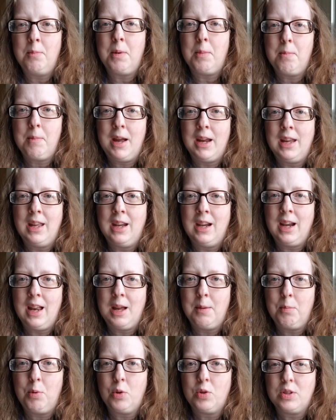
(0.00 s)
but Megan and
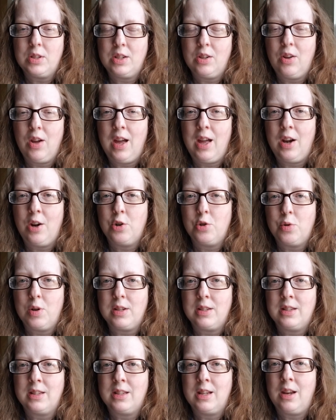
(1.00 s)
I both still had our
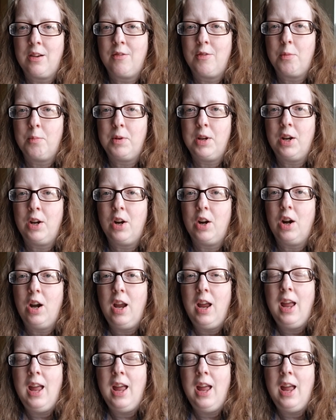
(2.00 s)
dresses on from dinner.